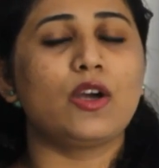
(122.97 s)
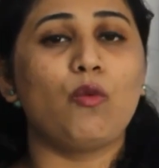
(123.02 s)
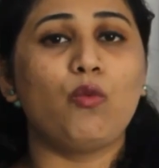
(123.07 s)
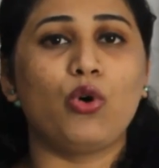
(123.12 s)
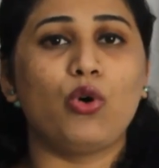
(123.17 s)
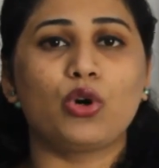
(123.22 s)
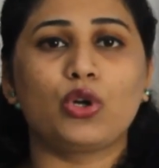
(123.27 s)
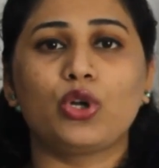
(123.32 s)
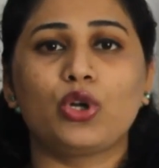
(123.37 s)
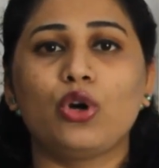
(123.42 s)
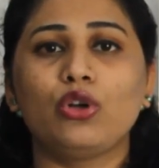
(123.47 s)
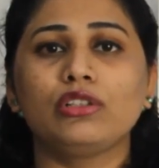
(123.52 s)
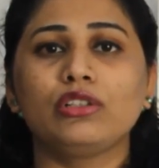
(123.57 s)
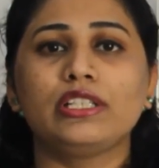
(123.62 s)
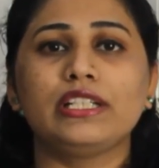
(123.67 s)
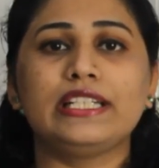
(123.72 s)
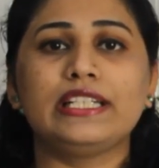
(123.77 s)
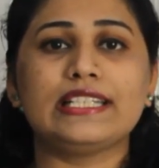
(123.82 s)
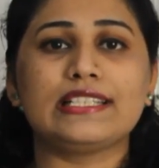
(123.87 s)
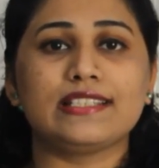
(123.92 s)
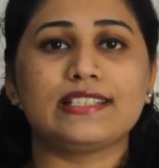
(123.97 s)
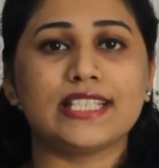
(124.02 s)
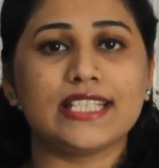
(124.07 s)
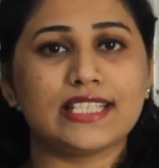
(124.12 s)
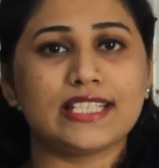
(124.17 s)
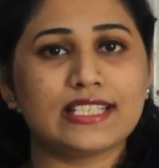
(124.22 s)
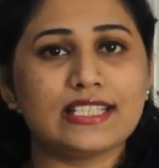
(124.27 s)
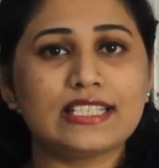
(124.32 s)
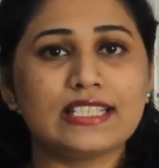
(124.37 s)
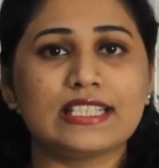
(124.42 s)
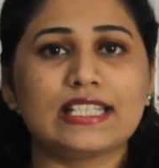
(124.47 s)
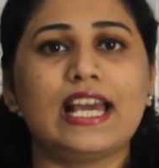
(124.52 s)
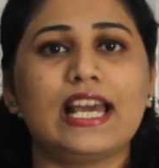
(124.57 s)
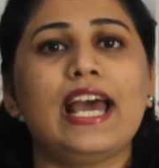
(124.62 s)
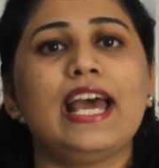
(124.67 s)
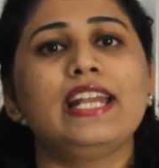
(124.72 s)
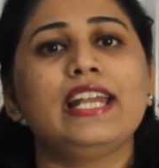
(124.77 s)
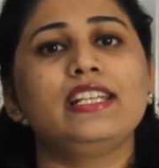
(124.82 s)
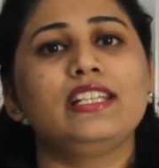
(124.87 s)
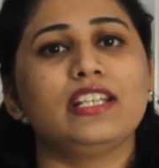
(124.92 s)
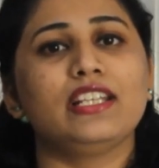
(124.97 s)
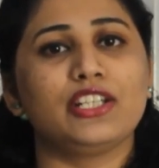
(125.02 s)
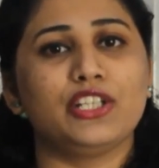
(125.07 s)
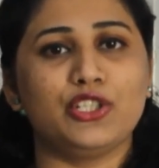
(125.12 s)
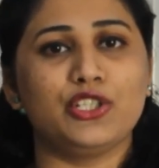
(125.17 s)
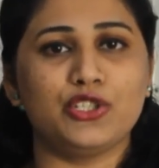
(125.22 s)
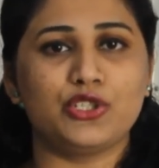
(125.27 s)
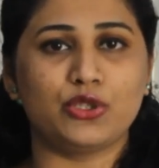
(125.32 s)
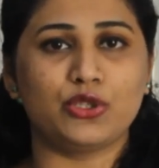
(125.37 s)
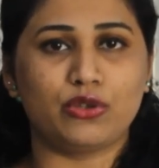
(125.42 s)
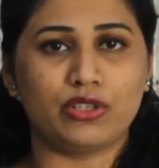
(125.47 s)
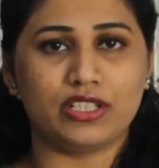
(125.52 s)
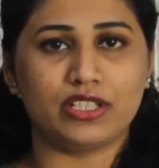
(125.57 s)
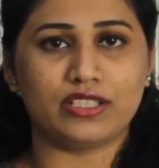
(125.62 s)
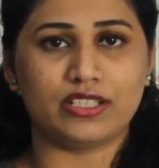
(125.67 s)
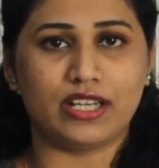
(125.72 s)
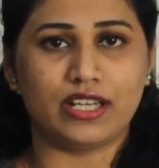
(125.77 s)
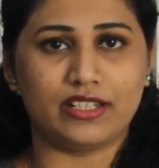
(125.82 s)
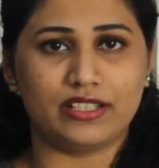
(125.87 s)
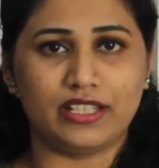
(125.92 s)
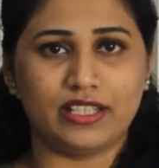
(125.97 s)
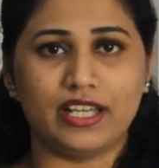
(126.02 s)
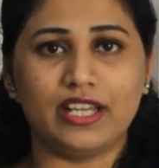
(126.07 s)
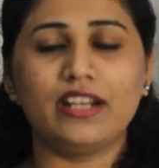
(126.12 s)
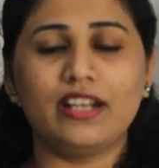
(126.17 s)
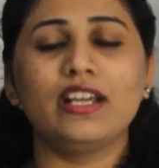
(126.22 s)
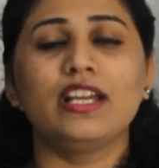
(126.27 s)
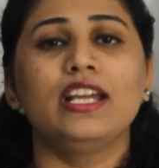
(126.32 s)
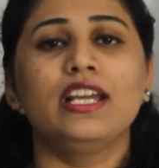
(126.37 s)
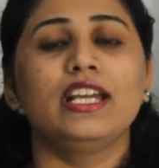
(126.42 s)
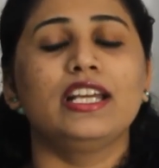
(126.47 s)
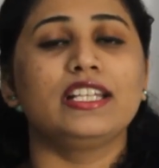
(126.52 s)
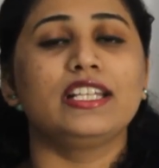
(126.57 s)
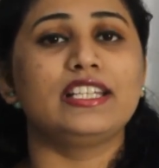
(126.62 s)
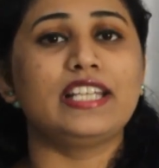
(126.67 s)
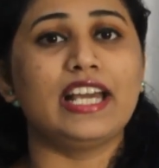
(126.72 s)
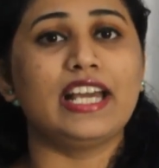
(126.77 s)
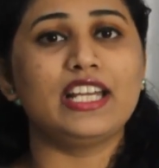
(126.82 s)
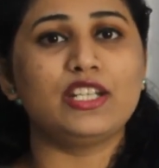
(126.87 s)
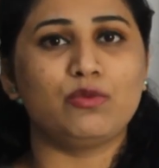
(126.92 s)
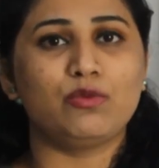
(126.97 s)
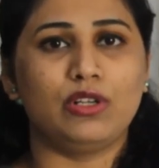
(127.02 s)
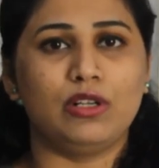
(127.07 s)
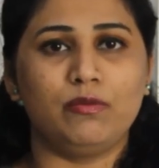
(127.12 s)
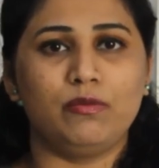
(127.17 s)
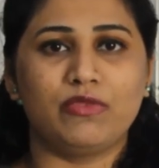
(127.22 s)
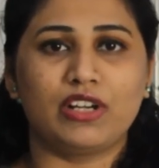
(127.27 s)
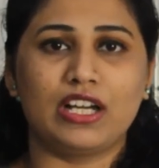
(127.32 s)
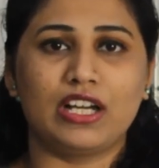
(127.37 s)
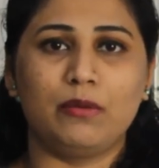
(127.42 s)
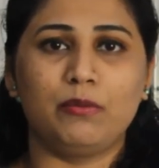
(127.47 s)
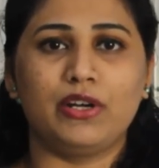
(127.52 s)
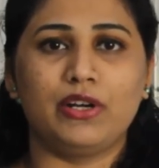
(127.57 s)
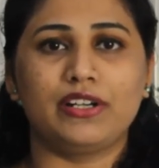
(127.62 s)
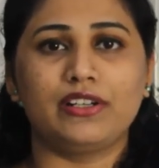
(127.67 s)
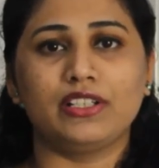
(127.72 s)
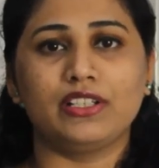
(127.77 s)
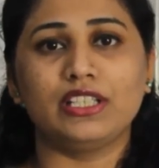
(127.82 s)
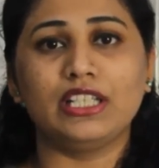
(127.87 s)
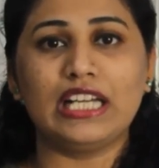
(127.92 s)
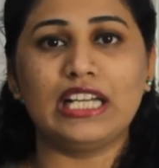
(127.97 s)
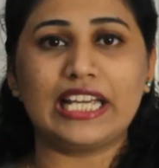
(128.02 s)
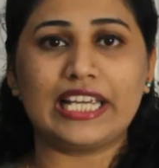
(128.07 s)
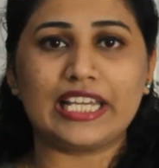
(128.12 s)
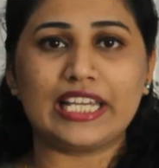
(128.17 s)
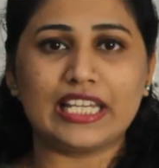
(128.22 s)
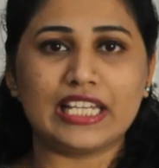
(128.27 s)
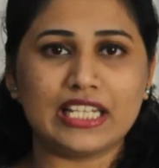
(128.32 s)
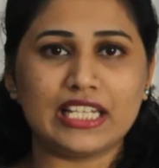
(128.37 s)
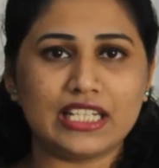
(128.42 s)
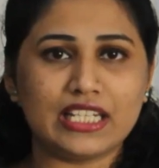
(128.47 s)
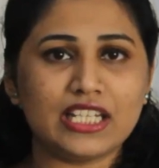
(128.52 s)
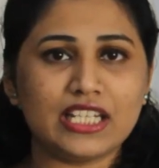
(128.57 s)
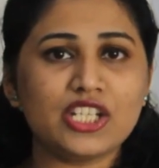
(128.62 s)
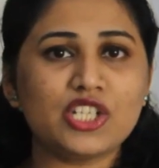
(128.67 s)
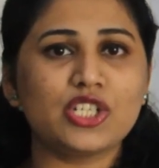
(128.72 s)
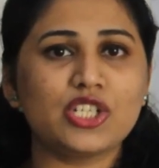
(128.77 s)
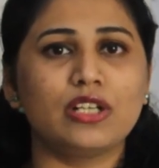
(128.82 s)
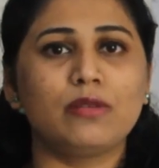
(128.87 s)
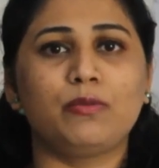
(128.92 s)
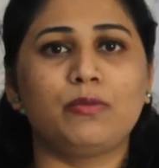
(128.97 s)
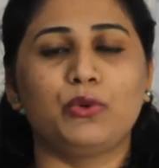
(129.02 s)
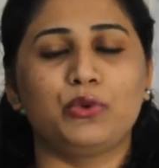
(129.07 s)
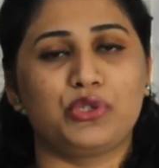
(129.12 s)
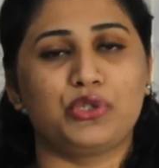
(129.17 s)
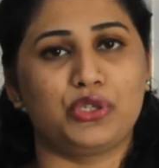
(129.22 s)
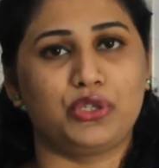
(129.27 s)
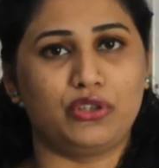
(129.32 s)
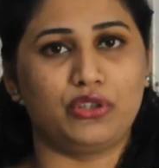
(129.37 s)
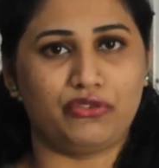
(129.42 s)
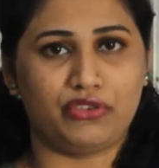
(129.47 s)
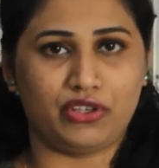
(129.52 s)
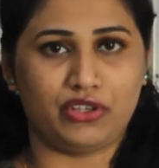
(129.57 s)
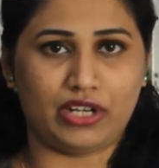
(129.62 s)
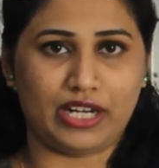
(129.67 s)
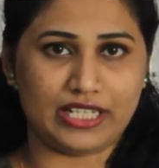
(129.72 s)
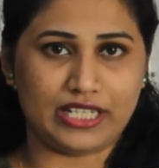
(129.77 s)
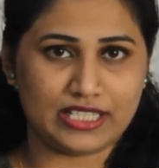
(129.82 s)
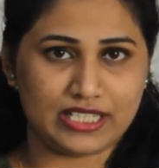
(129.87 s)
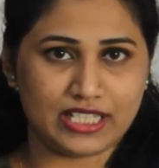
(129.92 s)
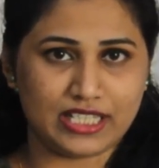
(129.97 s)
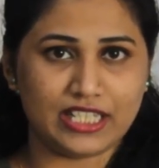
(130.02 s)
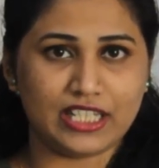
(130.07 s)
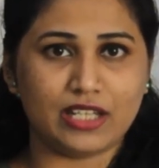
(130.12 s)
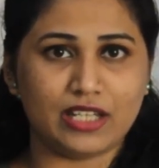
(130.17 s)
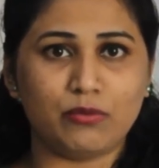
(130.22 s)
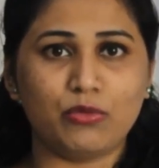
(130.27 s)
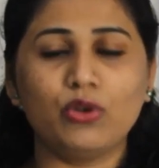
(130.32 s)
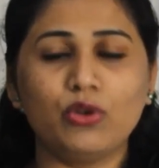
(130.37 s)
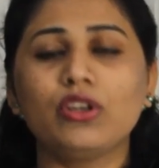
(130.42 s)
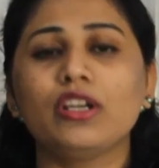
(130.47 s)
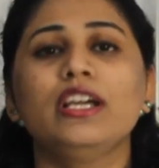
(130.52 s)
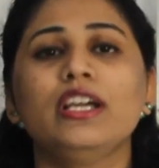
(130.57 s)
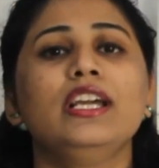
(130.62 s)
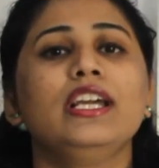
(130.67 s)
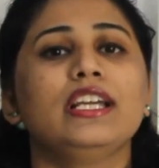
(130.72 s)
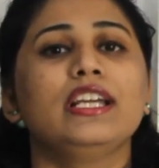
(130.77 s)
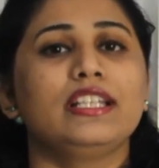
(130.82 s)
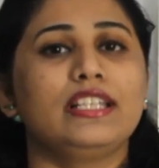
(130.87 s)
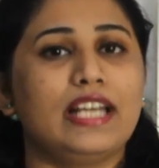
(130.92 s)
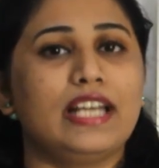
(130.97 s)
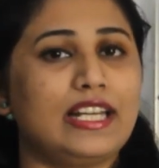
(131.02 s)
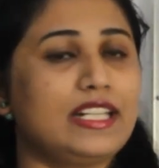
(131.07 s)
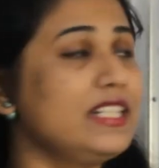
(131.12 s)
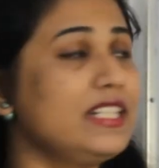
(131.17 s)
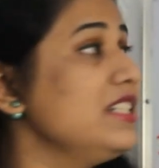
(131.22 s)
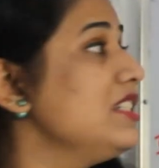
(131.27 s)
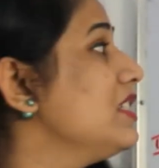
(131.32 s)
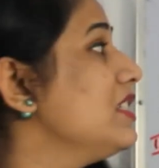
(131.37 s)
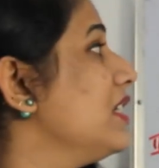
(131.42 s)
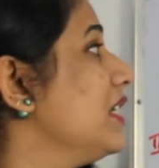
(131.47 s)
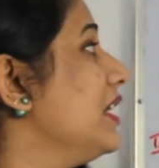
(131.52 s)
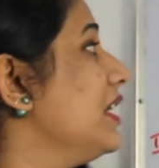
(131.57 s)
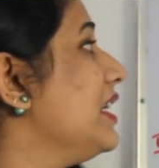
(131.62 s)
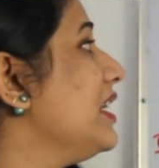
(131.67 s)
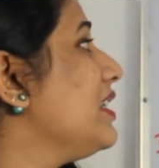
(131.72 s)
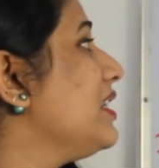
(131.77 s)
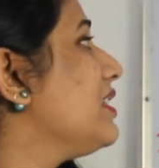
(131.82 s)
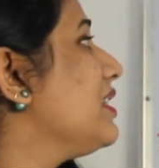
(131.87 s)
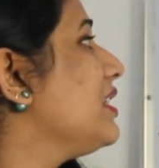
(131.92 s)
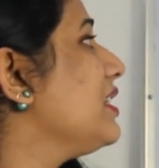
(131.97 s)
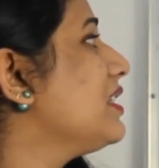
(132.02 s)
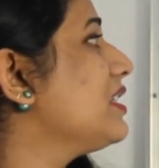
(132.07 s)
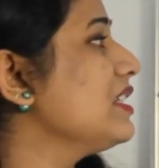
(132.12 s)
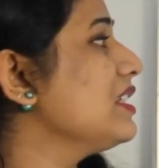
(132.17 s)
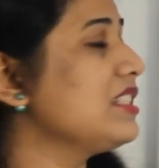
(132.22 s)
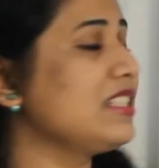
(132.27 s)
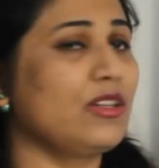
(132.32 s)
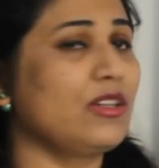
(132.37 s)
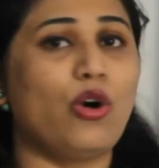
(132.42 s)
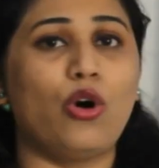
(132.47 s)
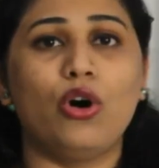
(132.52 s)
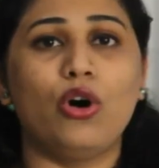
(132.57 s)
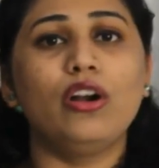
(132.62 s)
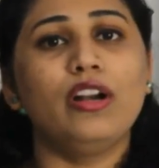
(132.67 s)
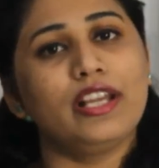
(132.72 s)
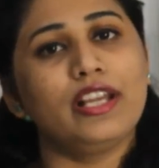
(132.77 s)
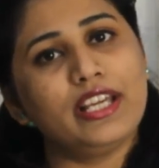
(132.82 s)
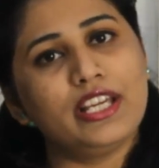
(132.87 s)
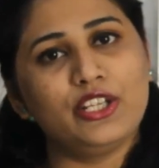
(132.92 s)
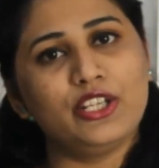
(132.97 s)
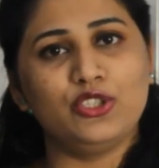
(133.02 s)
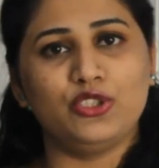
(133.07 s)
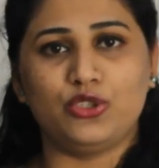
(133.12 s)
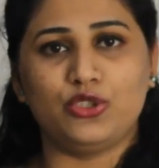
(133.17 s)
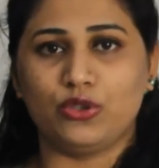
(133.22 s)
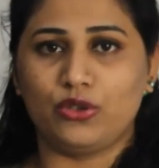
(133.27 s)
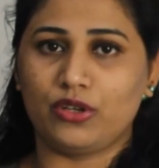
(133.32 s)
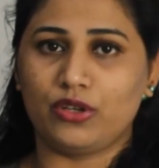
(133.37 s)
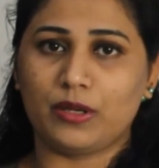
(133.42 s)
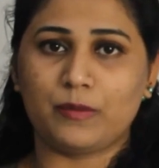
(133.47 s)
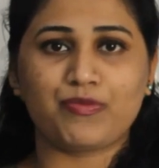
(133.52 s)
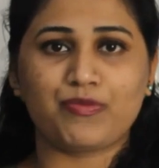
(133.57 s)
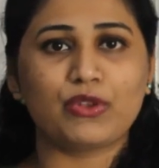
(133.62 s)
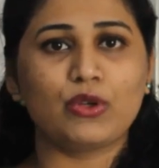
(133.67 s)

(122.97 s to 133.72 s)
what all the diseases and the injuries are there, that will come under the initial portion of your ICD book, that is diseases or injury.